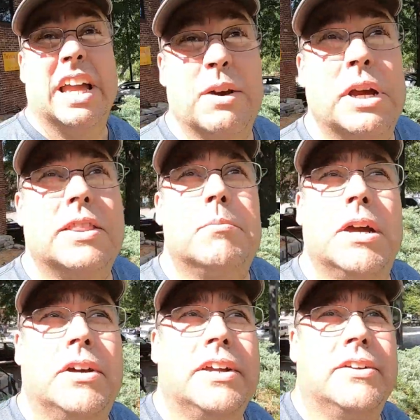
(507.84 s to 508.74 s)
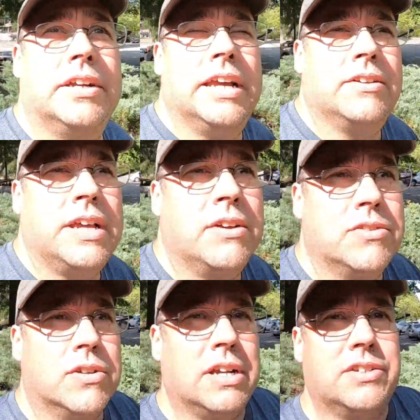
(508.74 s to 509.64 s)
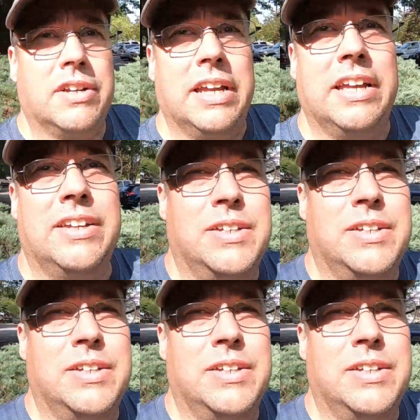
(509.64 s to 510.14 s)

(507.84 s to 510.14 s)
Okay, we got the Mount Airy Downtown Directory.